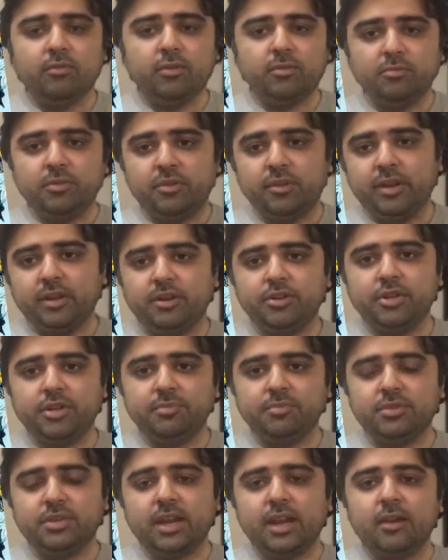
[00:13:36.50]
the
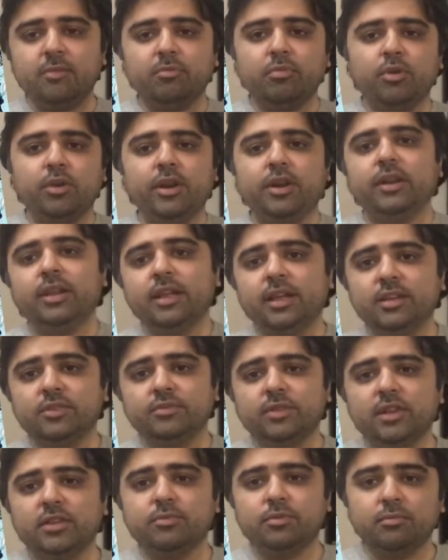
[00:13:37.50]
readership standpoint as
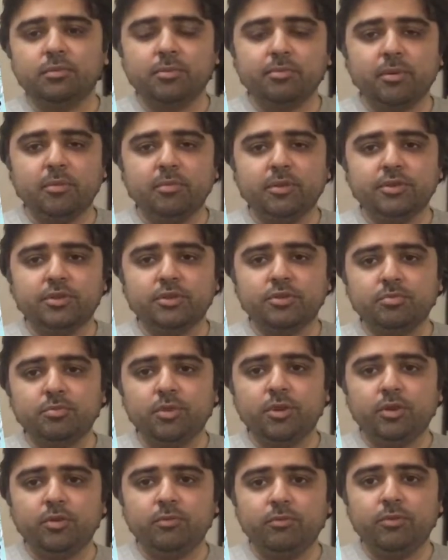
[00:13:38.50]
well as from the publisher's
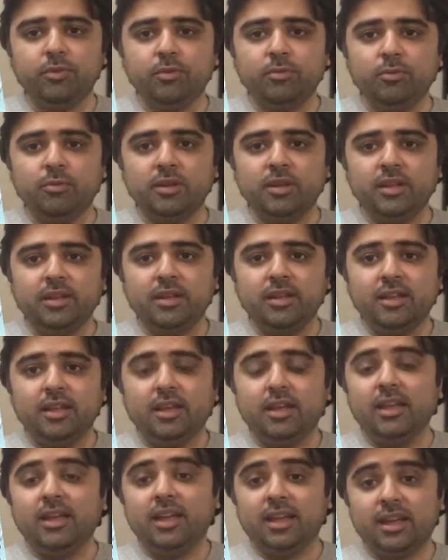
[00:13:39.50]
point of view.
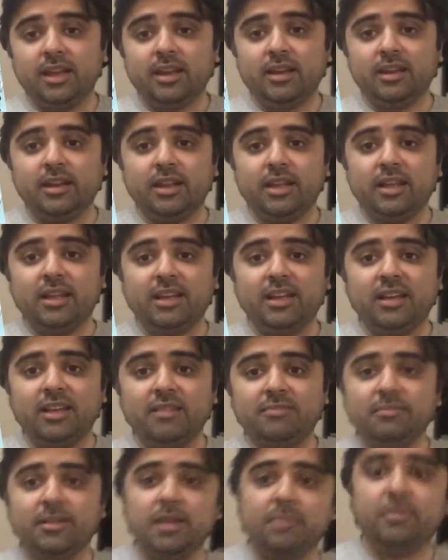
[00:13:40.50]
And
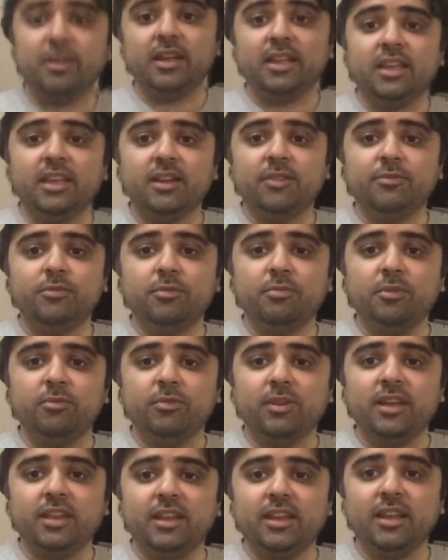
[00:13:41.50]
I'm lucky enough to be
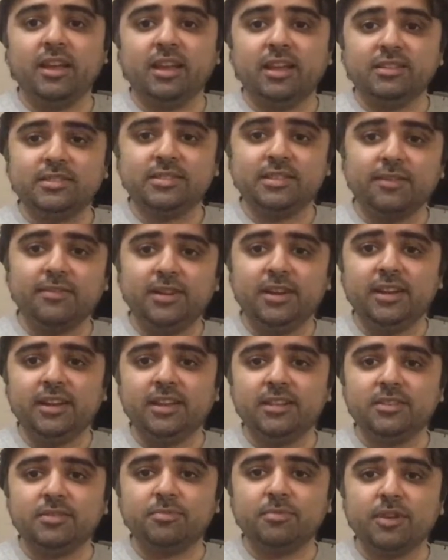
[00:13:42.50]
wearing a
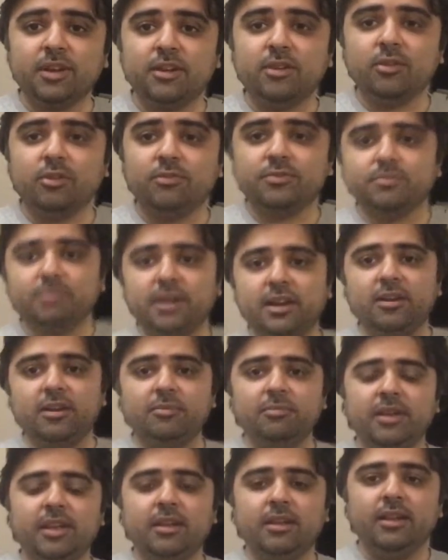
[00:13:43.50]
70s print of
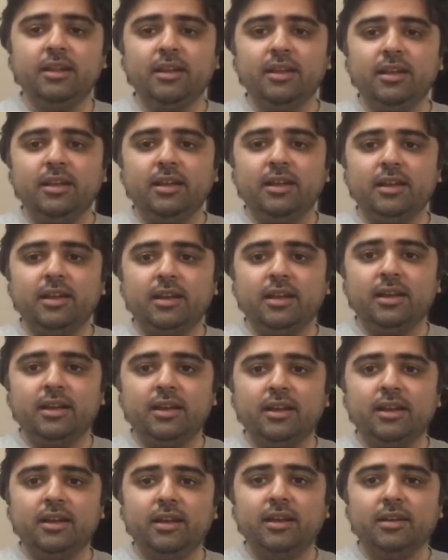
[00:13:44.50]

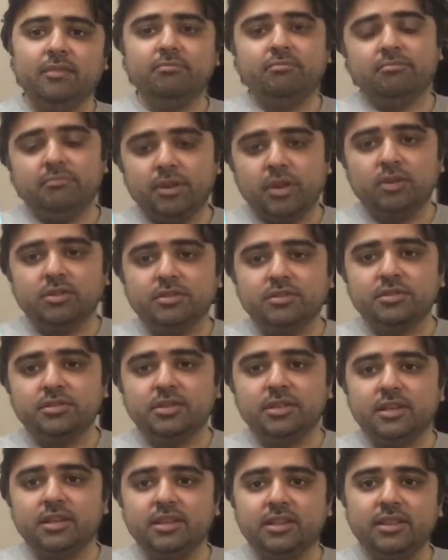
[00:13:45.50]
Spider-Man because
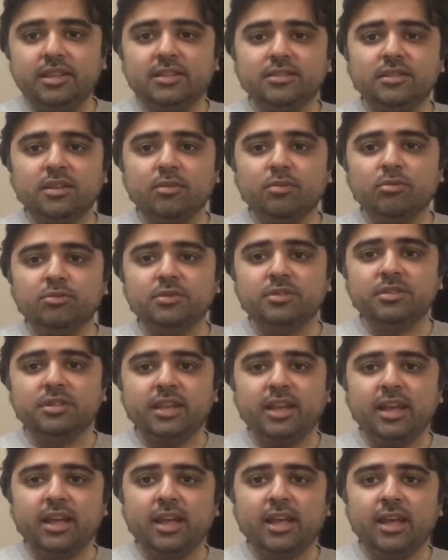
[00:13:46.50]
that's the closest
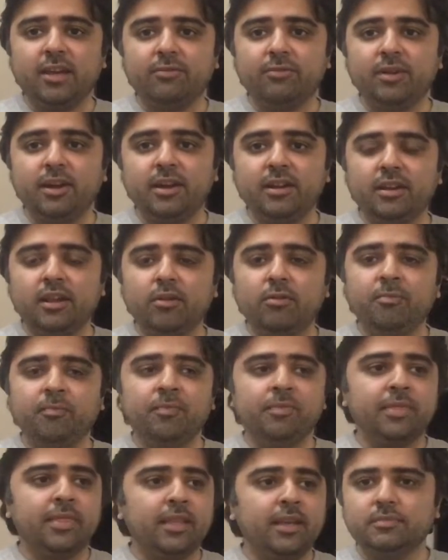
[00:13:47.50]
thing I have right now.
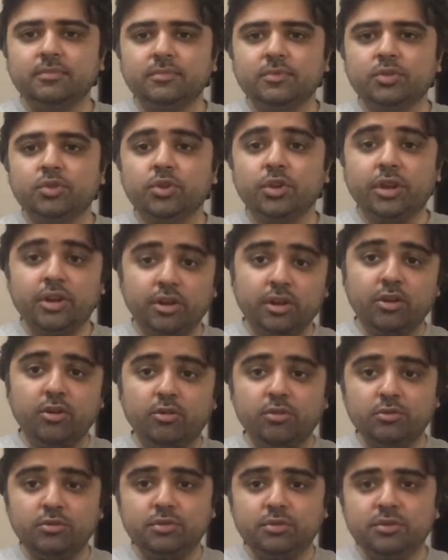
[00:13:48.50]
So here it
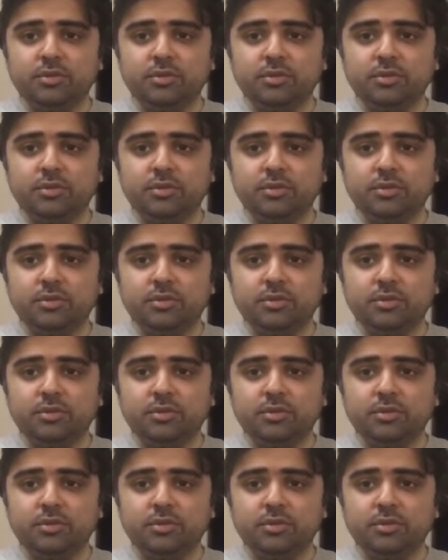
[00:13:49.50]
goes.